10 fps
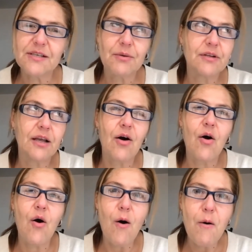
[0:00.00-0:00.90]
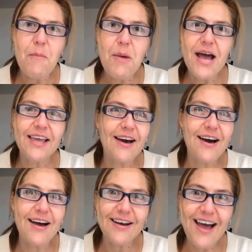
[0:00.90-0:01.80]
I was like, oh my
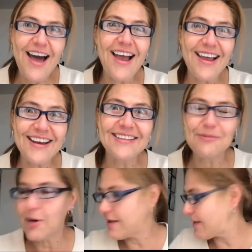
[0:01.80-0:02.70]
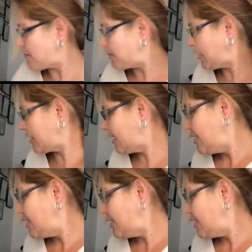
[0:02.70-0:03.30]
God, I need to buy that book,